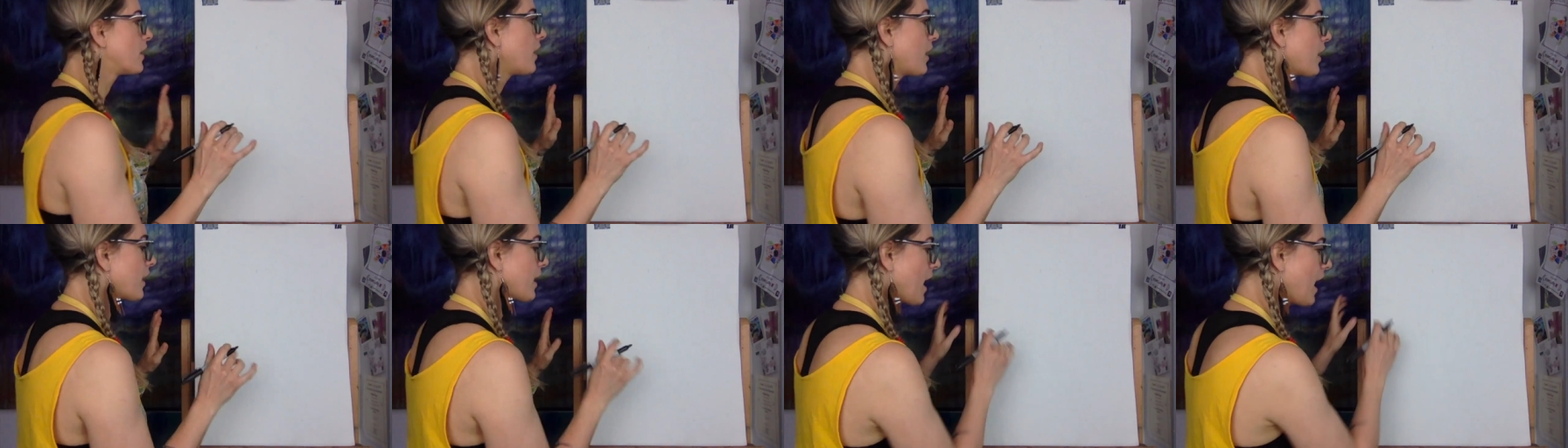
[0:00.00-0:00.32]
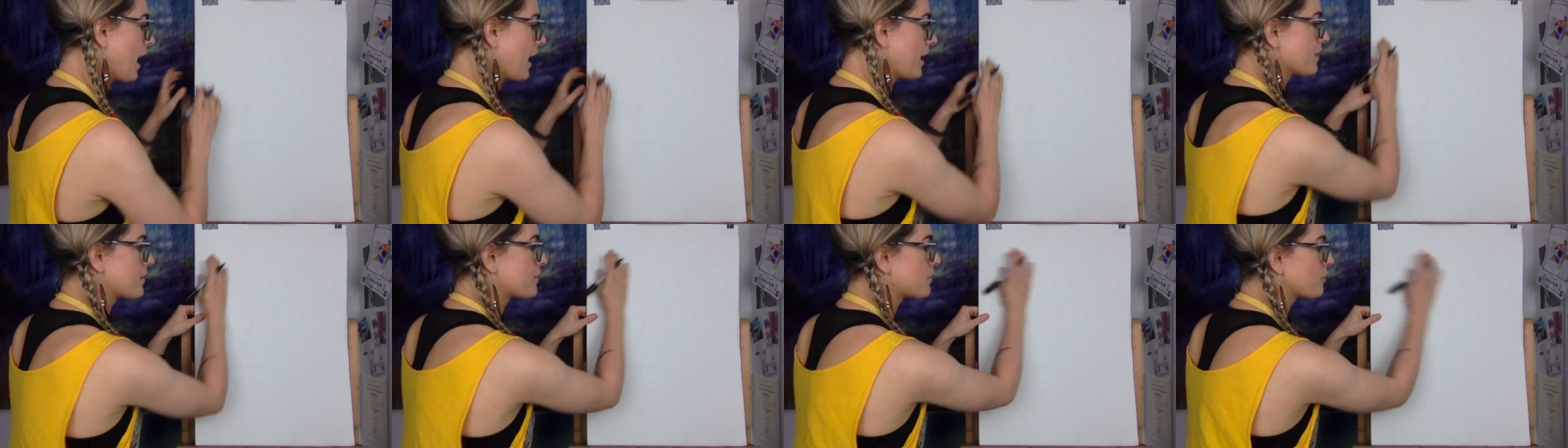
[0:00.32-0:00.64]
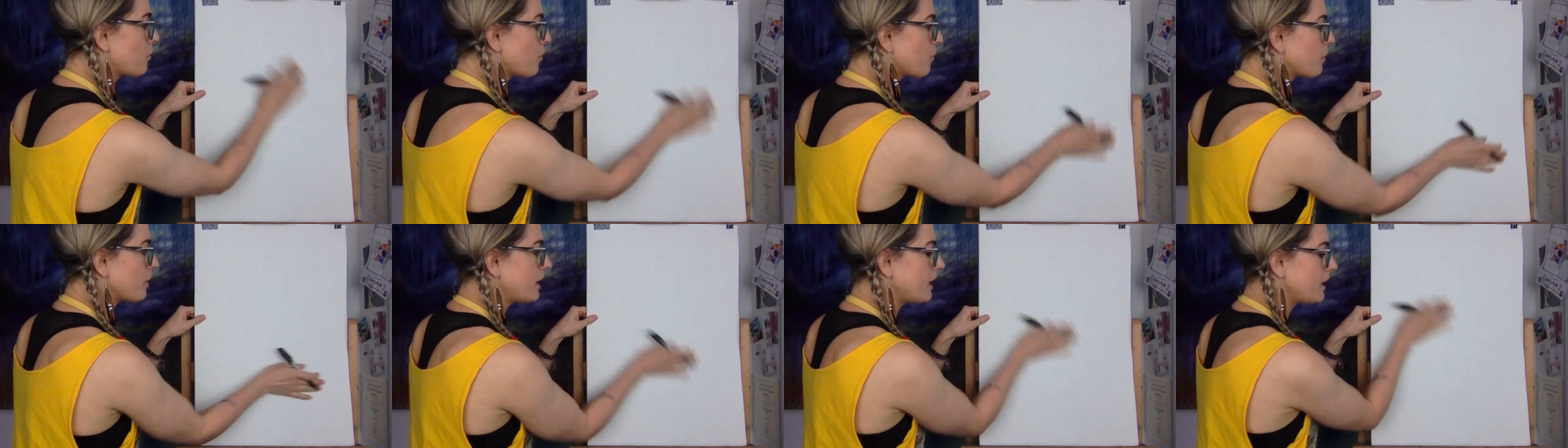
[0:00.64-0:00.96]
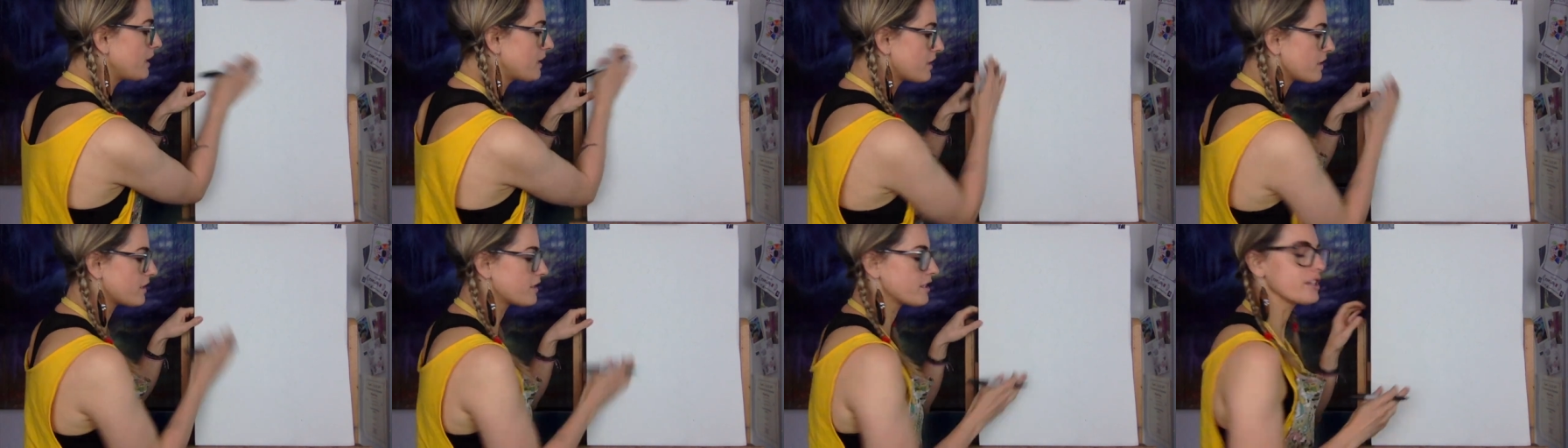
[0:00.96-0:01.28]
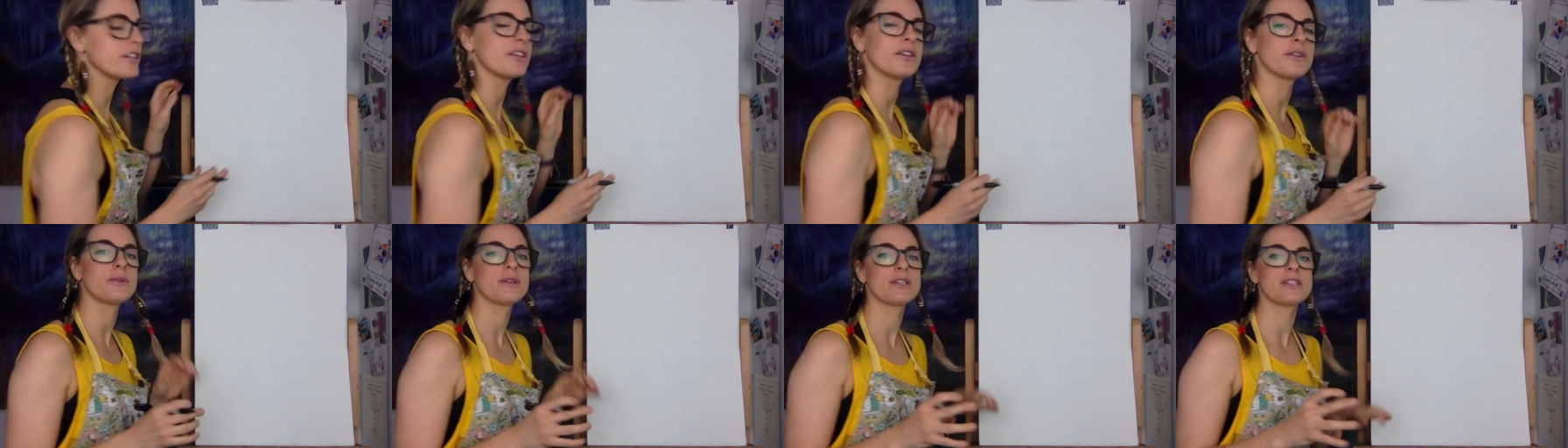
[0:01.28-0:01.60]
Okay, so what we need to
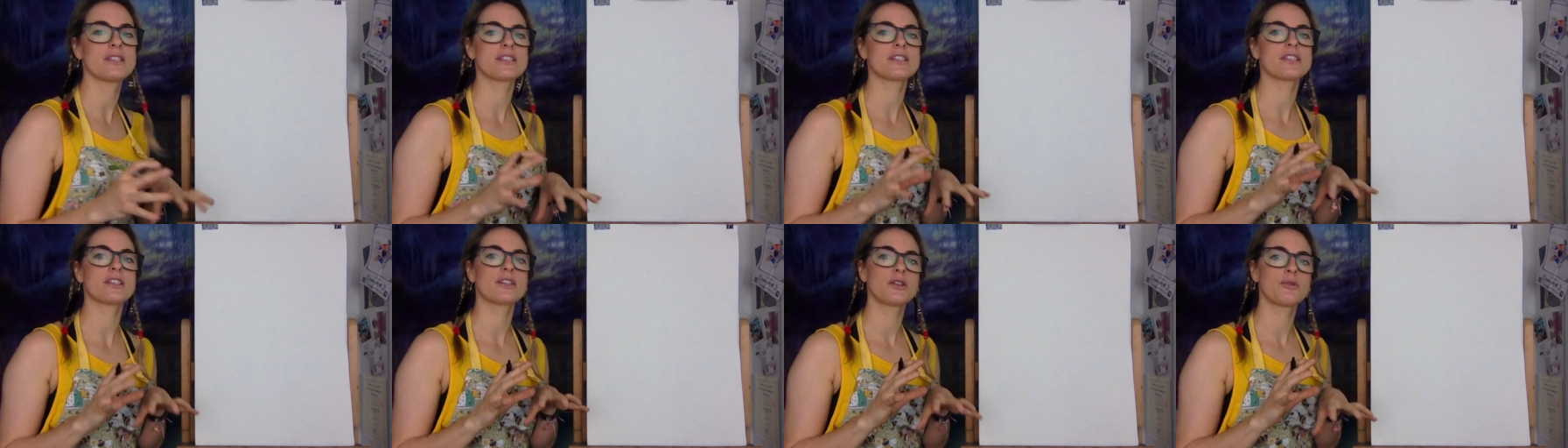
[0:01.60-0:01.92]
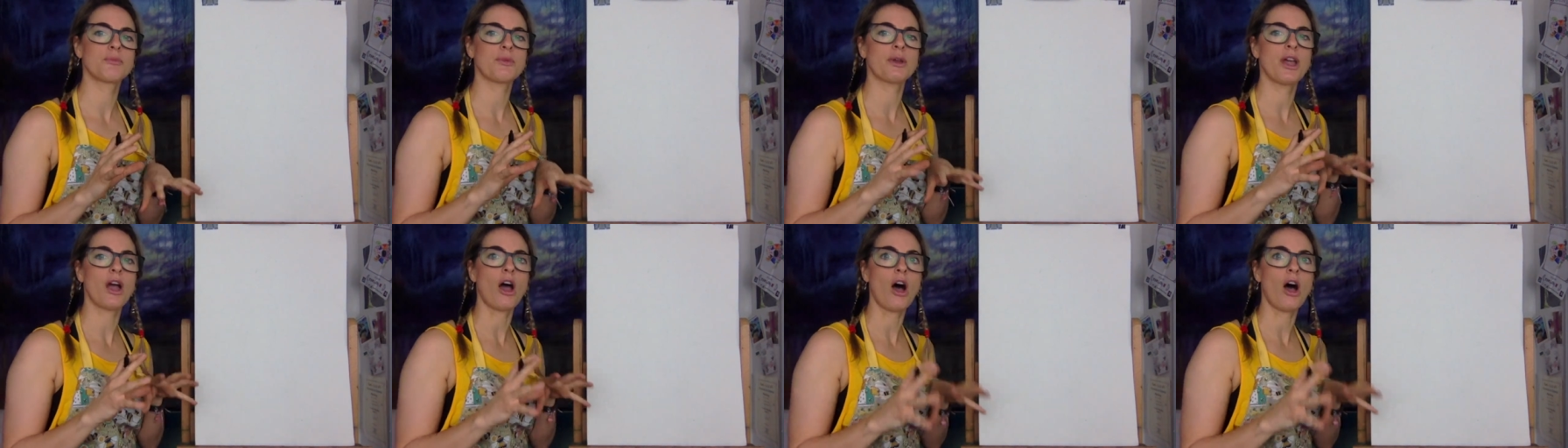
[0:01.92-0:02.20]
do is it's going to be a